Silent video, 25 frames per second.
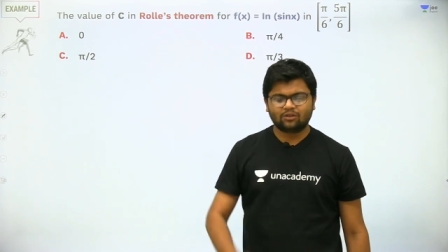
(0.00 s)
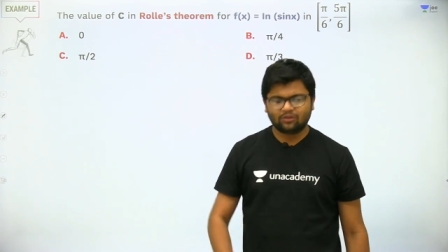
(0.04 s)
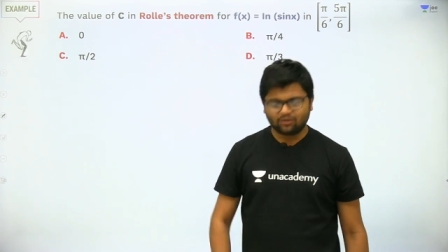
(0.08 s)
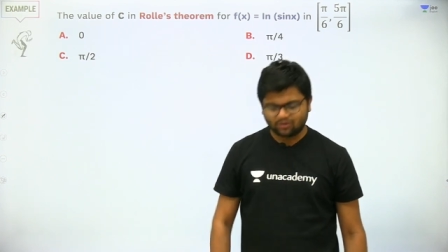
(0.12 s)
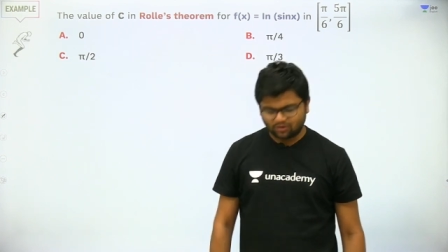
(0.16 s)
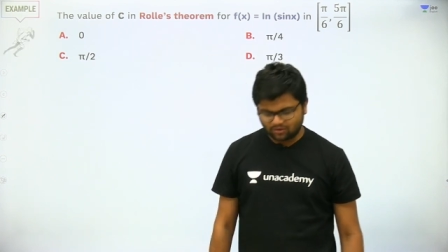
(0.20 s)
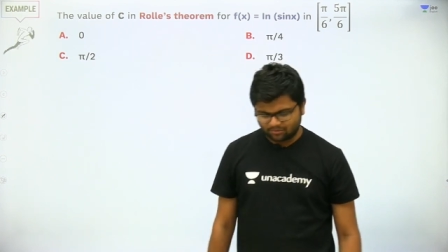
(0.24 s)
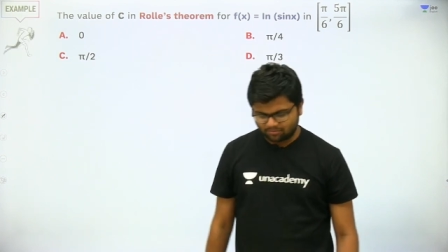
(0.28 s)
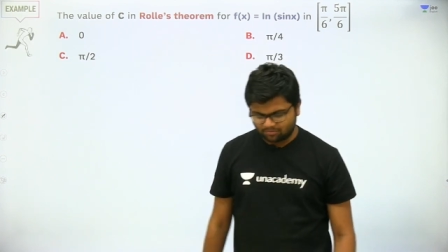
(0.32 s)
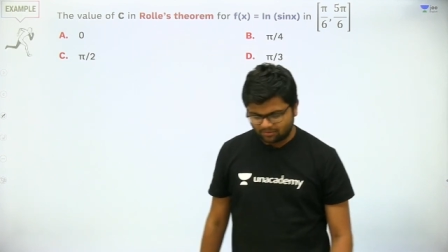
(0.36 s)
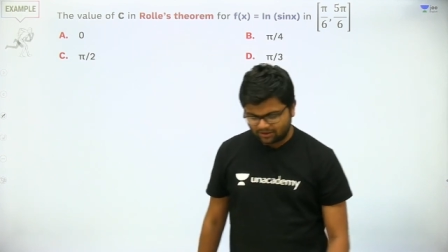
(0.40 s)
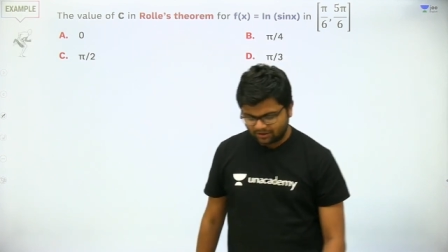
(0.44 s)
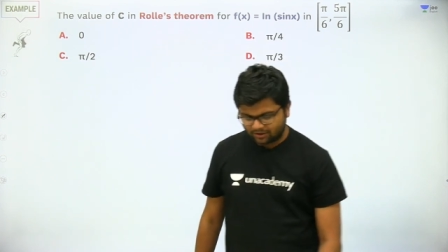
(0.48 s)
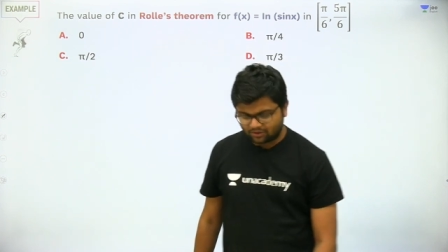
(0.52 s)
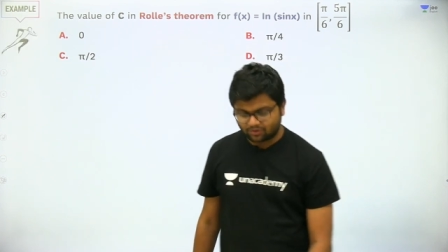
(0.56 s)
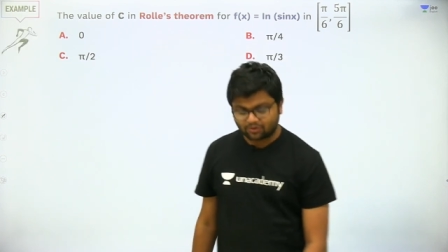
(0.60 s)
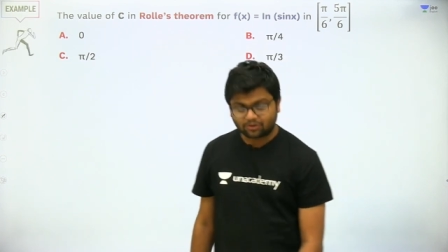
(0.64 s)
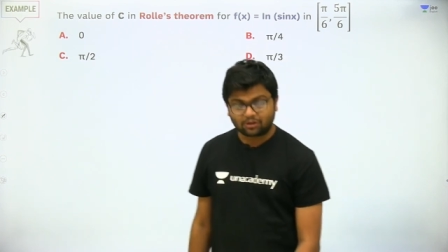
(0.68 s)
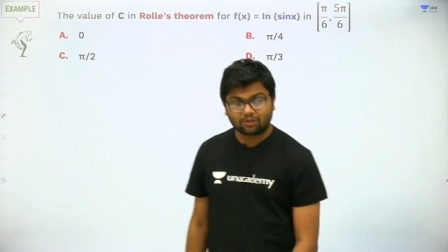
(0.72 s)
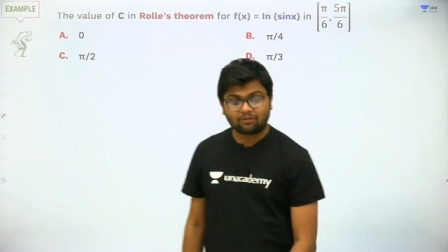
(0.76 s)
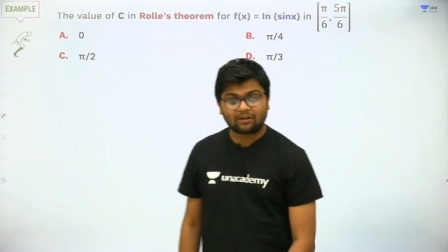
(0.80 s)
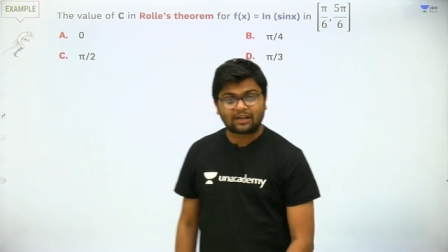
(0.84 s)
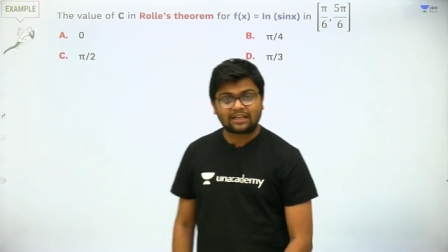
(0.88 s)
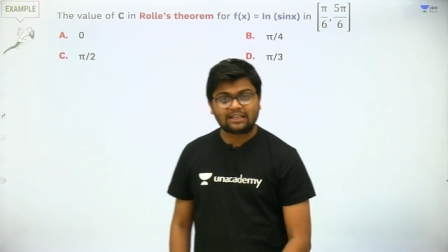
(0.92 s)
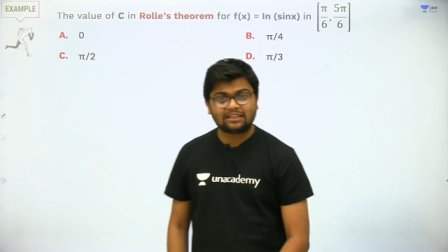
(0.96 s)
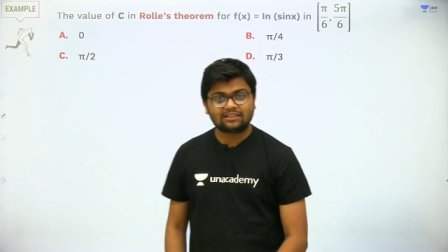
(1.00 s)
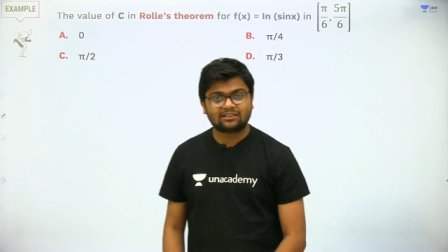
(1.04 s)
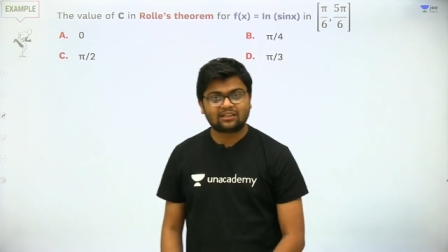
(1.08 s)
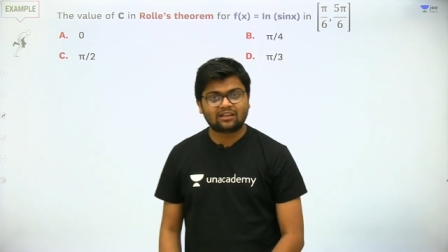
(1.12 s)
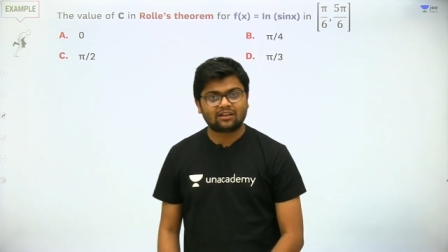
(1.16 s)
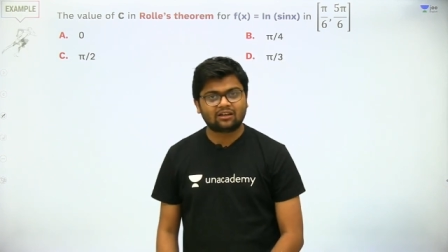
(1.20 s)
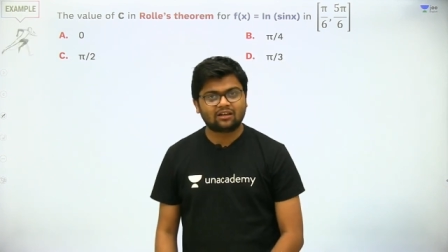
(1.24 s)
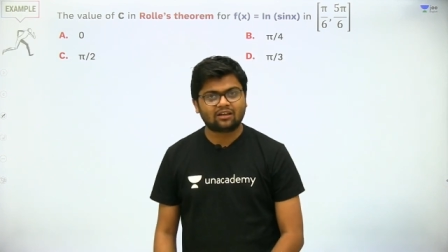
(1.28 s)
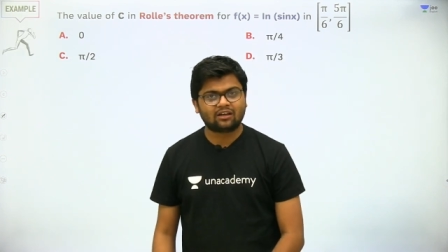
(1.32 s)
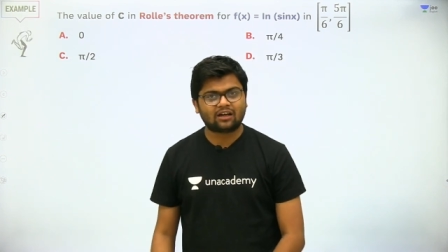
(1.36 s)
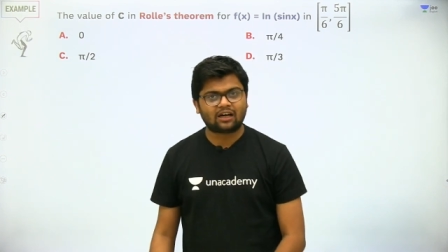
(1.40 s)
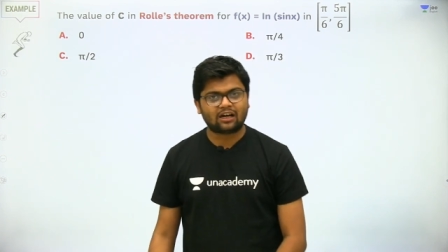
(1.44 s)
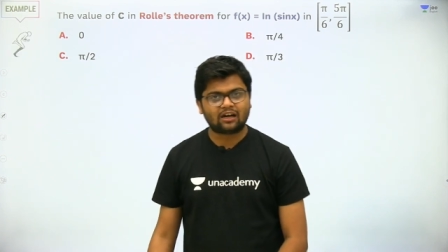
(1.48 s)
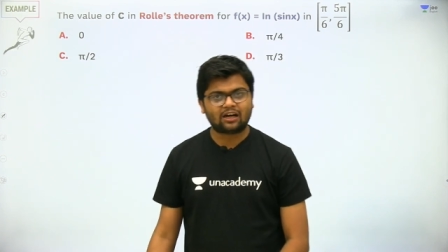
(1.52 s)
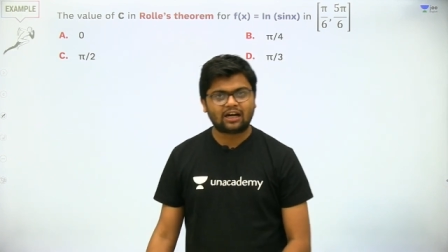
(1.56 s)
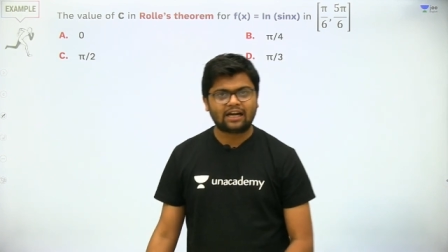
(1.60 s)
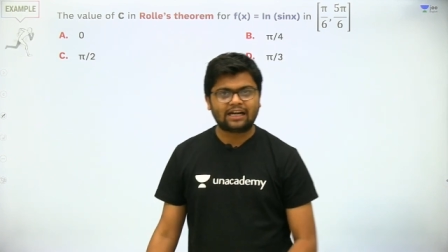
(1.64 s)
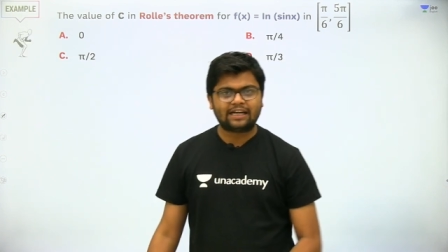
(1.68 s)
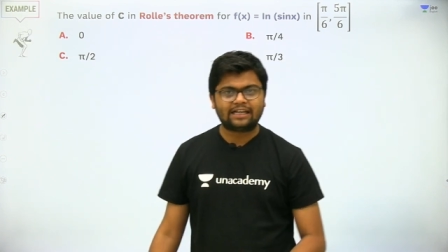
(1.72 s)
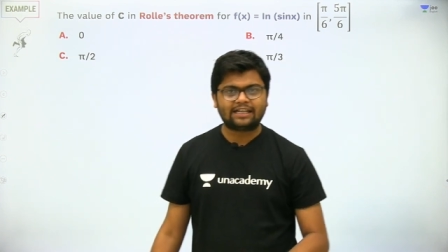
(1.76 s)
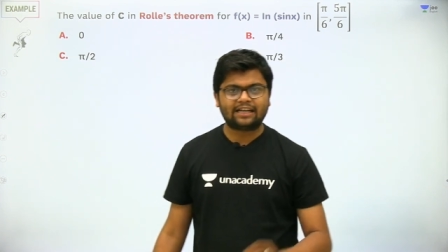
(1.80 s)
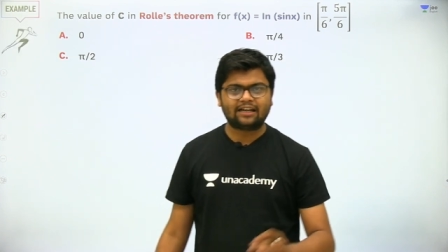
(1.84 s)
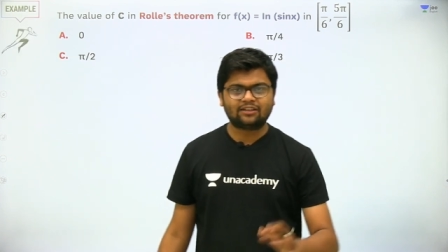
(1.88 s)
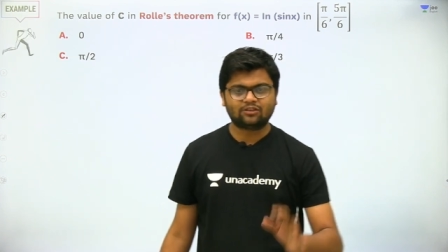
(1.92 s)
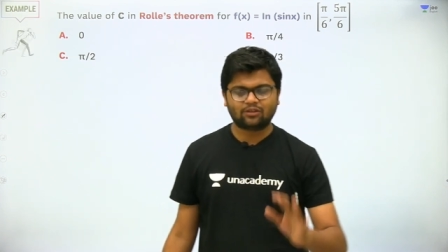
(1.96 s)
you know, make you revise the uh,
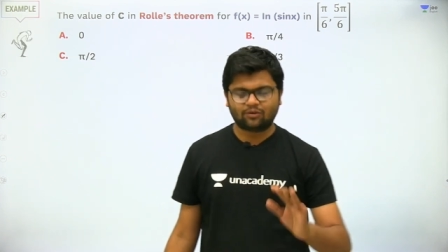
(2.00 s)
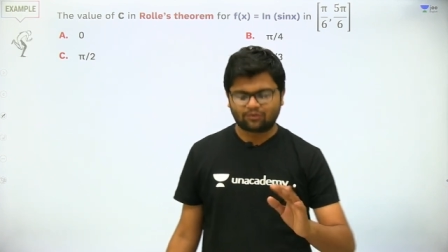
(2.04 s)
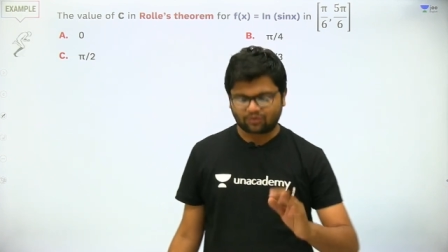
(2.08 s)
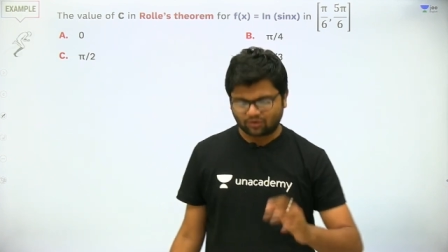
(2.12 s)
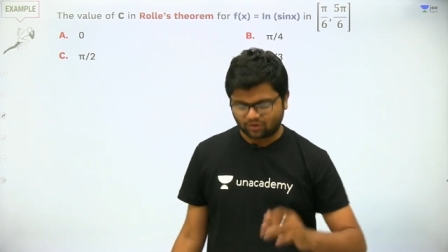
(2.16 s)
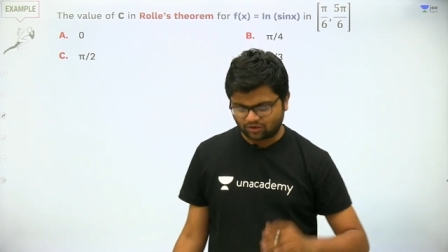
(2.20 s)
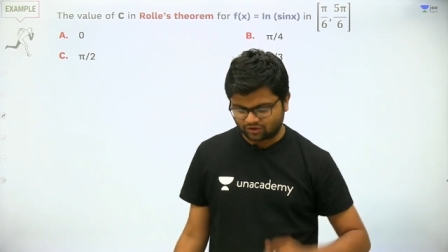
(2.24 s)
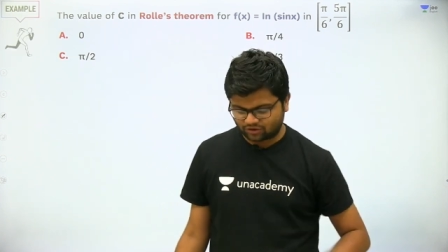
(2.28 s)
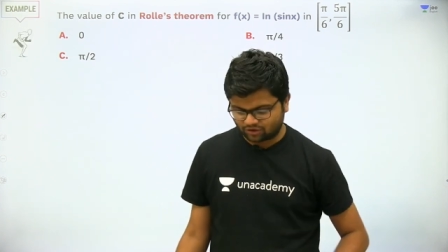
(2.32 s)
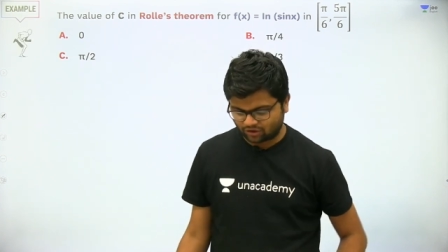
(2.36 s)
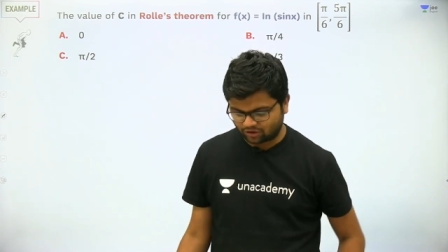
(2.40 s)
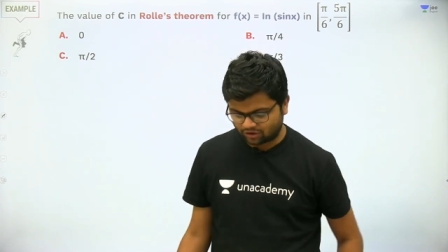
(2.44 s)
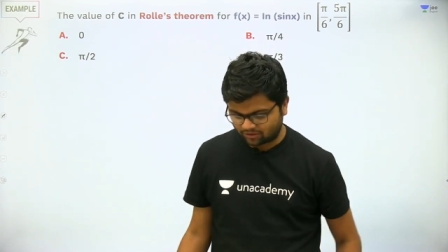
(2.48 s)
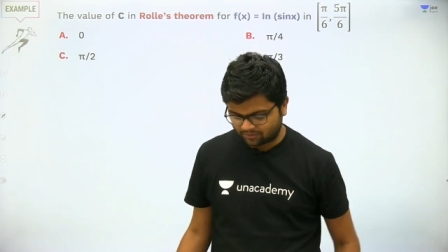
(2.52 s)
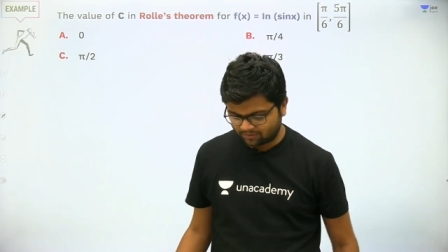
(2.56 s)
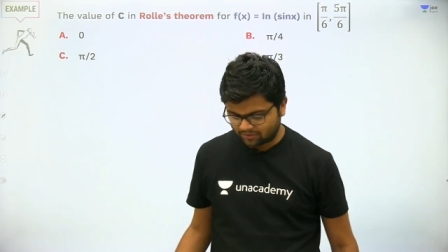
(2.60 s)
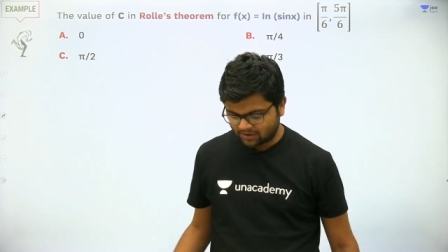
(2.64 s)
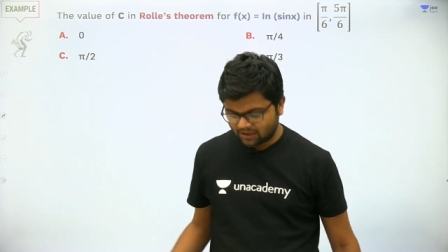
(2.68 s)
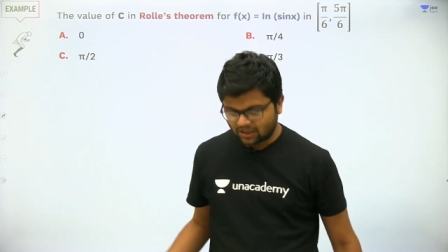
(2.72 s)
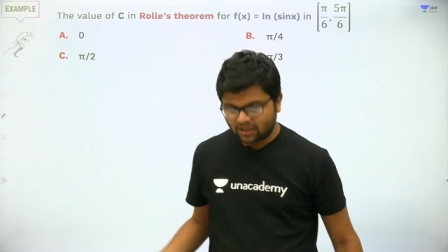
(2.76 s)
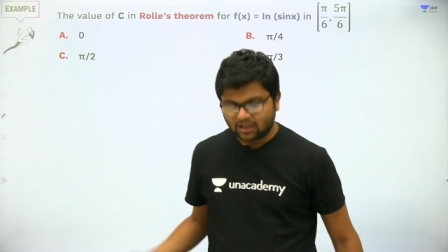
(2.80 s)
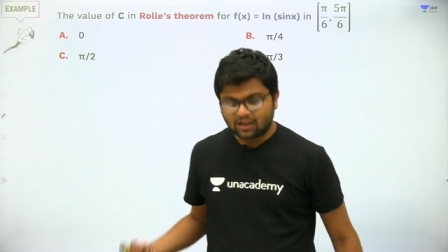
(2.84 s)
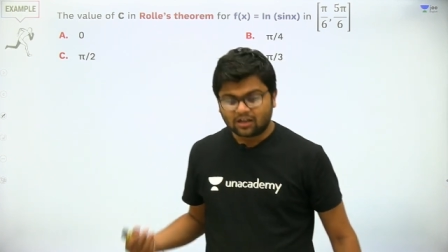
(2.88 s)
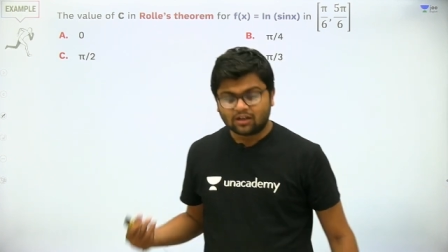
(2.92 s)
ideas of Rolle's theorem.